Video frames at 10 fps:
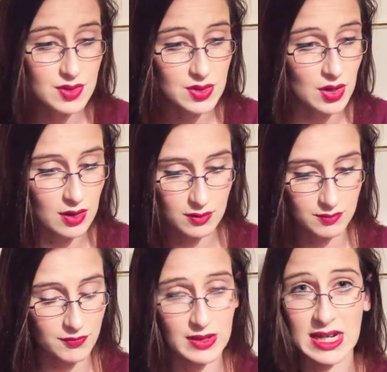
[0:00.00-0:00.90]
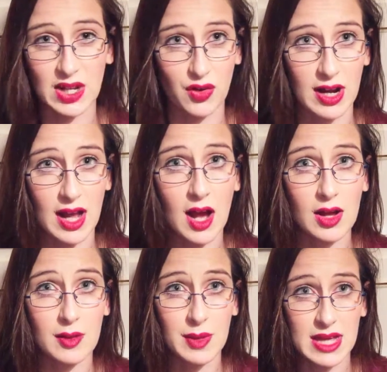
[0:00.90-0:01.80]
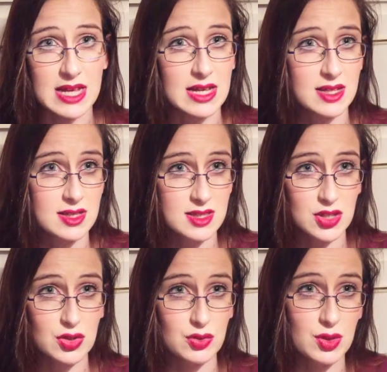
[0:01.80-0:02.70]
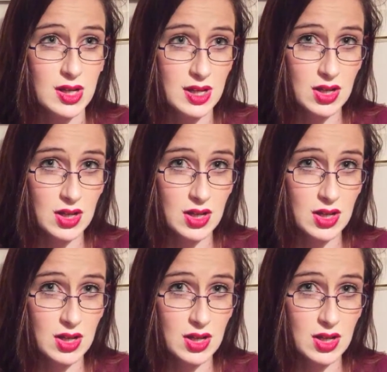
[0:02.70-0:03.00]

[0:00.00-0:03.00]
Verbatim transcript: not feeling great, I am here to